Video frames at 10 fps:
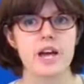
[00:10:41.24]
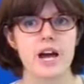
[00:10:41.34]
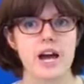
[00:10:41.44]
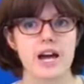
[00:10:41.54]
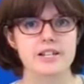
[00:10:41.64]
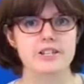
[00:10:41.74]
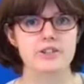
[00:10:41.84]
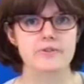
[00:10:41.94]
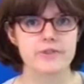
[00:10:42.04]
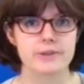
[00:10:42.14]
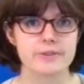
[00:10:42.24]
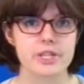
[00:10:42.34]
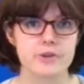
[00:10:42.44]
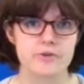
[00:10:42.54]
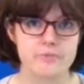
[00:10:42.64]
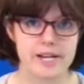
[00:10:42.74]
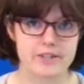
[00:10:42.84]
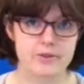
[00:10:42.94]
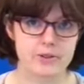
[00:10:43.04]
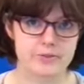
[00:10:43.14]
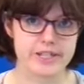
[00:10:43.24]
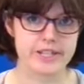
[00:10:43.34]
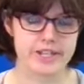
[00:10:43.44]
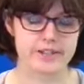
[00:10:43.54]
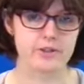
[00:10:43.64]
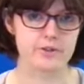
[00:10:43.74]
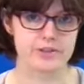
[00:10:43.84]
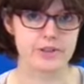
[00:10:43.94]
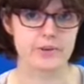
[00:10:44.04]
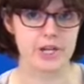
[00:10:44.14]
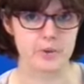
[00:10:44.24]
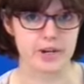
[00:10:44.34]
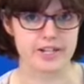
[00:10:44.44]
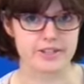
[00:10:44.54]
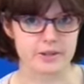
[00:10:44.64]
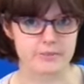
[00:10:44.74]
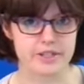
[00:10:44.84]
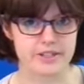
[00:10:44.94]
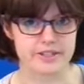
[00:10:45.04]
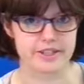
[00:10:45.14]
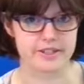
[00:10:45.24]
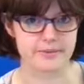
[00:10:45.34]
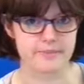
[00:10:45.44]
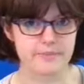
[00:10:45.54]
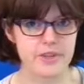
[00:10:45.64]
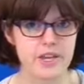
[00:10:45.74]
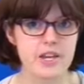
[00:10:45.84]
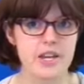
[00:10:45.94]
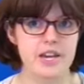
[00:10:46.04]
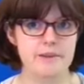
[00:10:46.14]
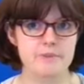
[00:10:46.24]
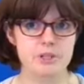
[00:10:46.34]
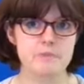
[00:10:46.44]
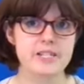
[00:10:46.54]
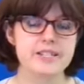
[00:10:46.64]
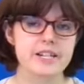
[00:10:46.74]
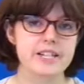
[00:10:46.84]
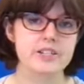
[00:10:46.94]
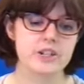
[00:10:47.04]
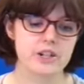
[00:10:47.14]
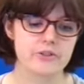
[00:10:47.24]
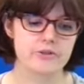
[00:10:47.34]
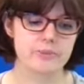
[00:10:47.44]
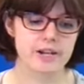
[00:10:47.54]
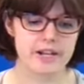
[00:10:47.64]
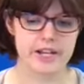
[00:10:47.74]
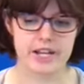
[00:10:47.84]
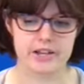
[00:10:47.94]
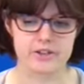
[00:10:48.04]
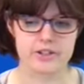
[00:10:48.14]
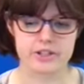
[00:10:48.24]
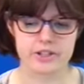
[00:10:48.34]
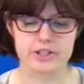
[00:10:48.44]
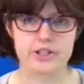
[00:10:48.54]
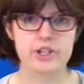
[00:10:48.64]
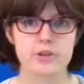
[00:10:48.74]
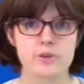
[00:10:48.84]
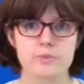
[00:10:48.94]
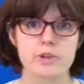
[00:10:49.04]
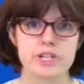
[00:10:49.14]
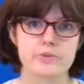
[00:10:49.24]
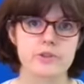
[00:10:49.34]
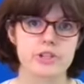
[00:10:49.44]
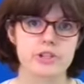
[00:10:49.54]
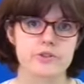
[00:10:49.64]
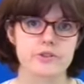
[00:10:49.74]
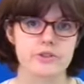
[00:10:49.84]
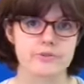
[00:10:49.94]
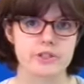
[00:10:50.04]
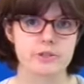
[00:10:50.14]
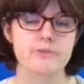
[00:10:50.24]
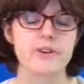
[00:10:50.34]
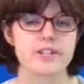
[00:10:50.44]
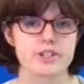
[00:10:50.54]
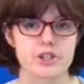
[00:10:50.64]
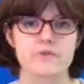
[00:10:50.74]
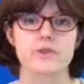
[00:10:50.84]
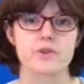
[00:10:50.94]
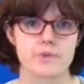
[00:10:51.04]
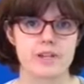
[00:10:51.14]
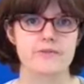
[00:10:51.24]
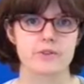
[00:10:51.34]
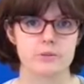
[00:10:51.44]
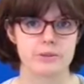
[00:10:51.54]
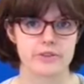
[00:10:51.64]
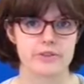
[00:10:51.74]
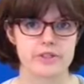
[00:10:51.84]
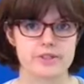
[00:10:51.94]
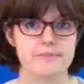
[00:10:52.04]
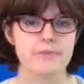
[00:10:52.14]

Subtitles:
and confirms that you have met all other required competences. It must be signed off by a consultant who has worked with you and supervised you for 3 full months.